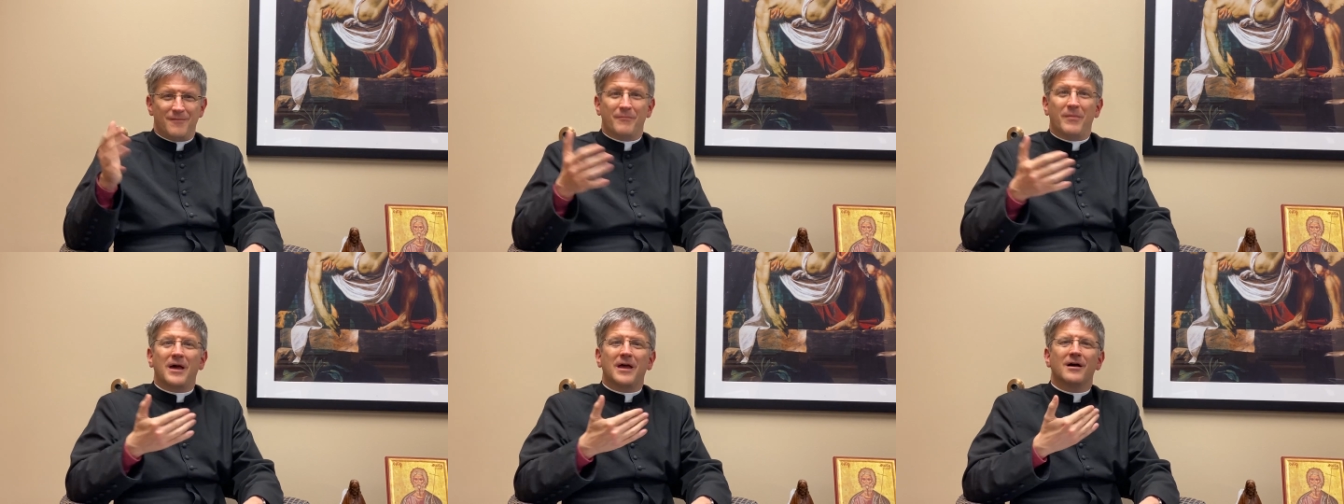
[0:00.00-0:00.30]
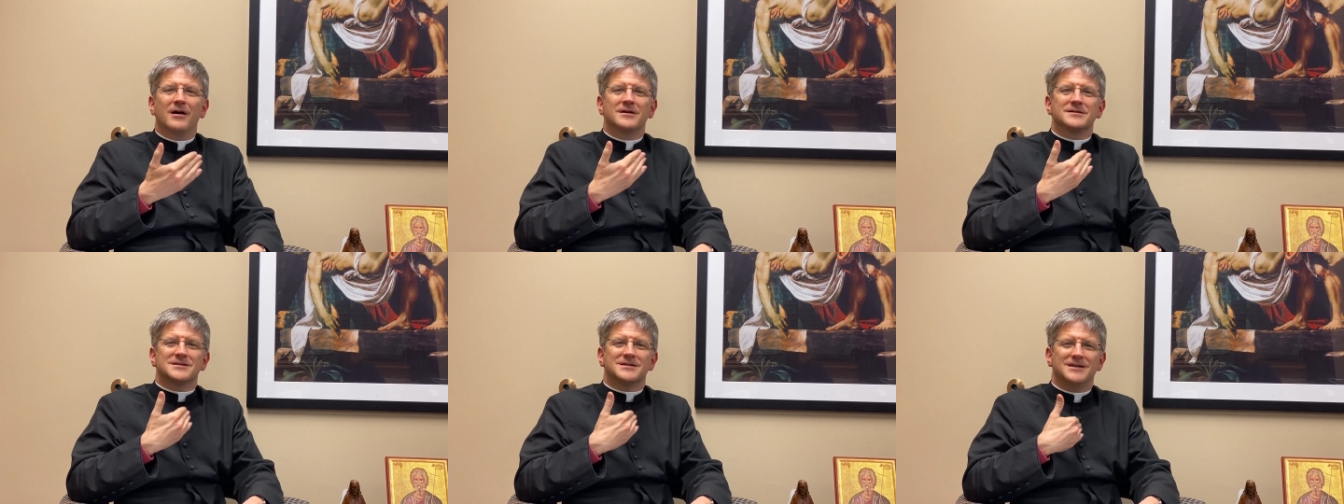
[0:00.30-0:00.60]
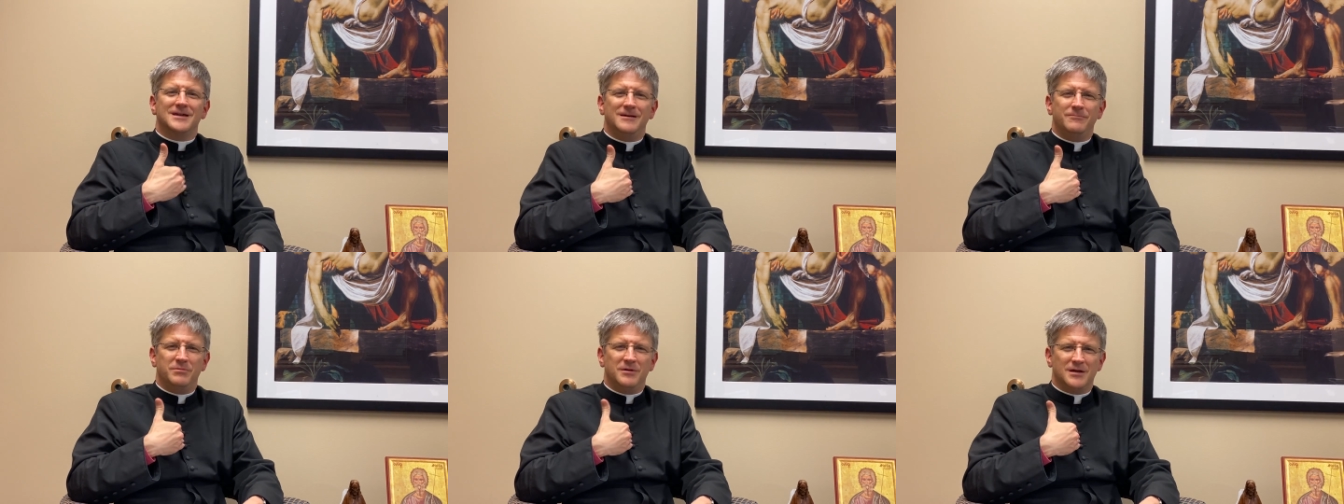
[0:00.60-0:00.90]
by us
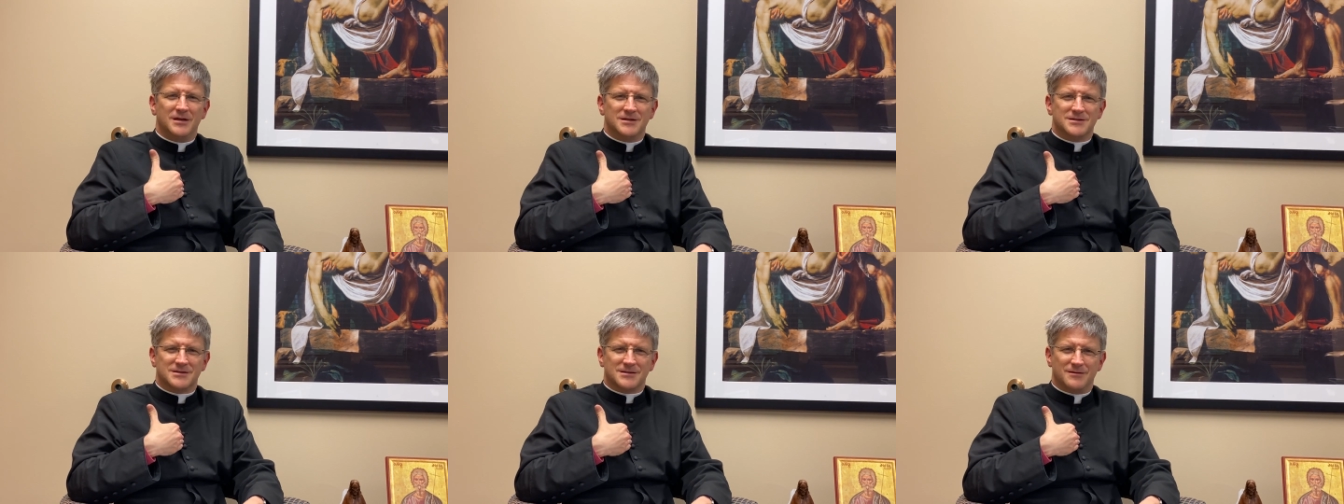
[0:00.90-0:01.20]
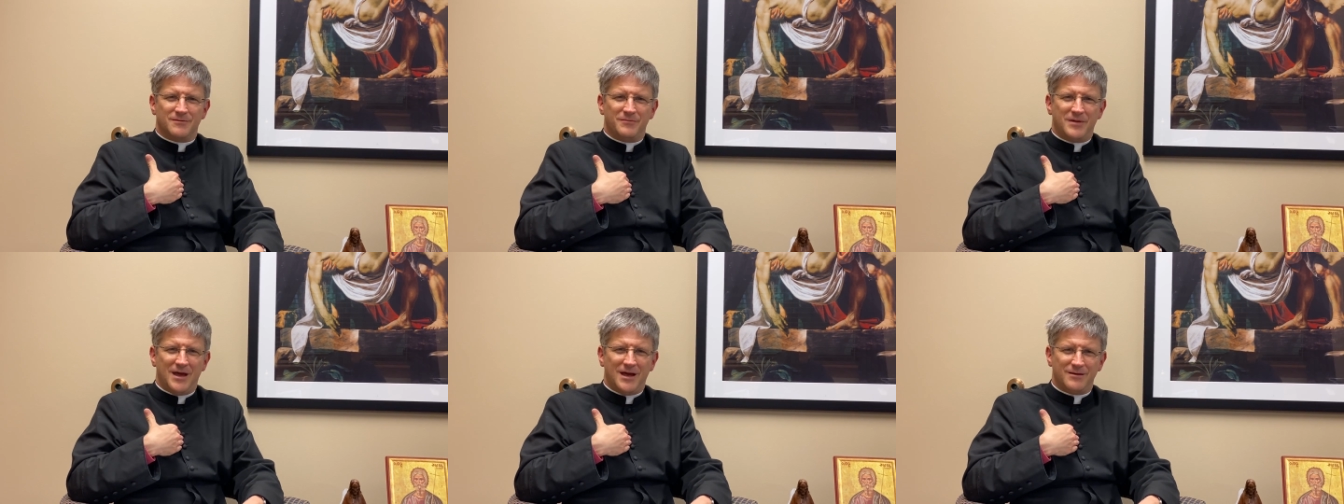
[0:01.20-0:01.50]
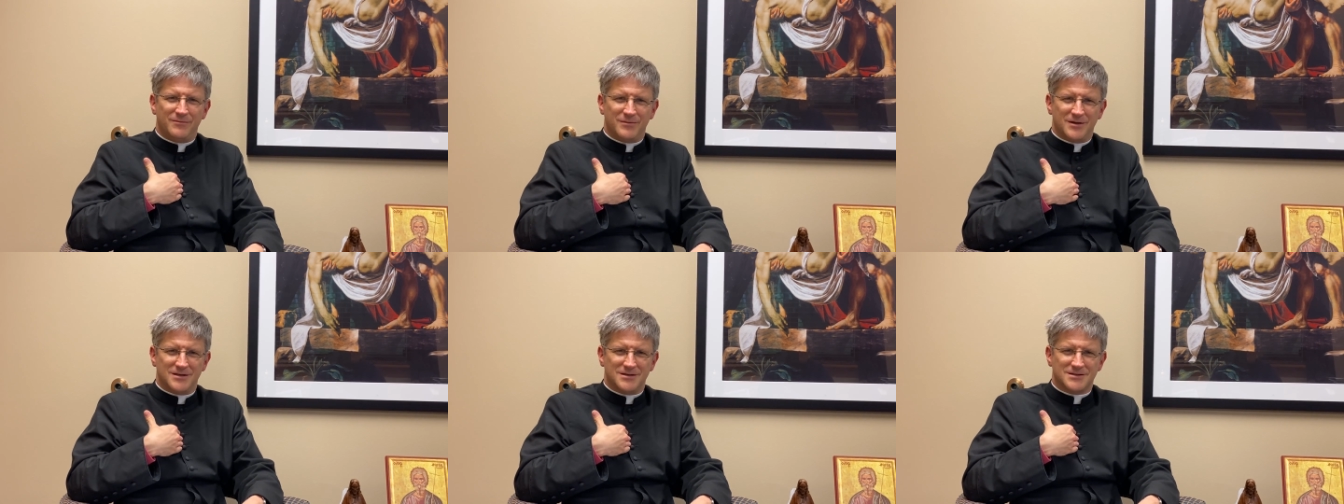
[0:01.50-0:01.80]
keeping his
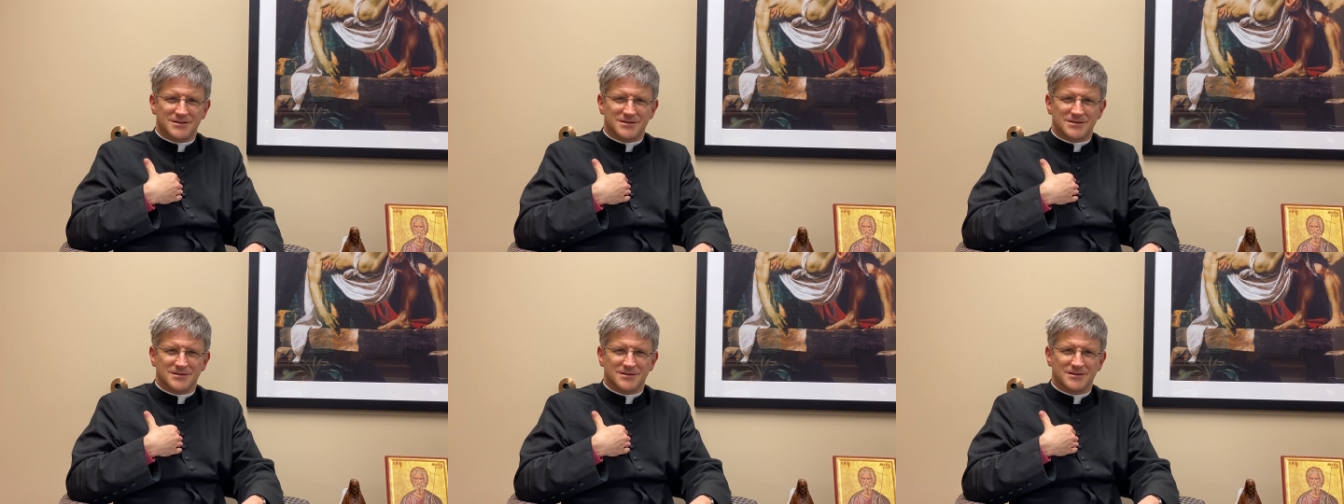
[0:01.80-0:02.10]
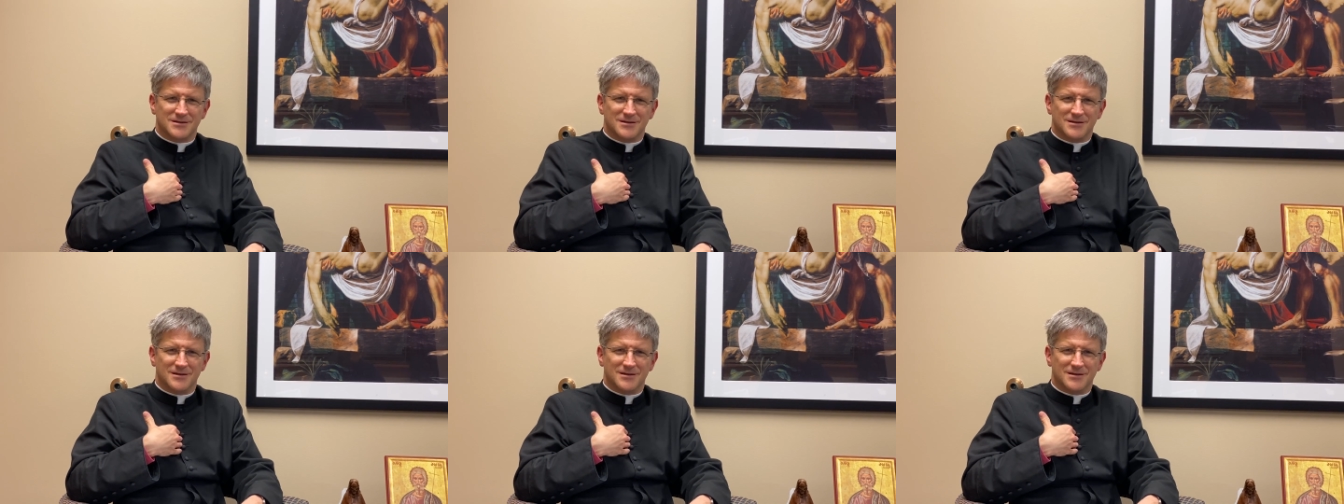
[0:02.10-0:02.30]
commandments.